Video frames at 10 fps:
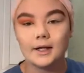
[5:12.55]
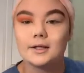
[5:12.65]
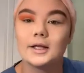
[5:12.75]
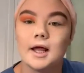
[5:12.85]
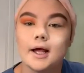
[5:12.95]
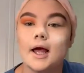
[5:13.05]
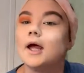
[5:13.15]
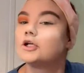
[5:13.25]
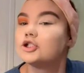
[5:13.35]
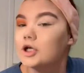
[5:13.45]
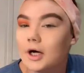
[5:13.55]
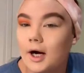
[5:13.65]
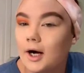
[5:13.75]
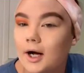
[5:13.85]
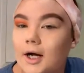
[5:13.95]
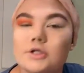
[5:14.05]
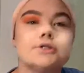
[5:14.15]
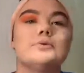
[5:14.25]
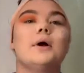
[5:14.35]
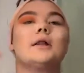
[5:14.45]
not the like extra hot kind,
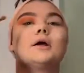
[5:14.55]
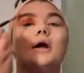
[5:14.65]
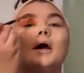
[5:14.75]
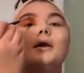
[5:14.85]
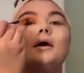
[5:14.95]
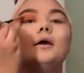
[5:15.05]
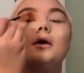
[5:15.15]
just the regular kind.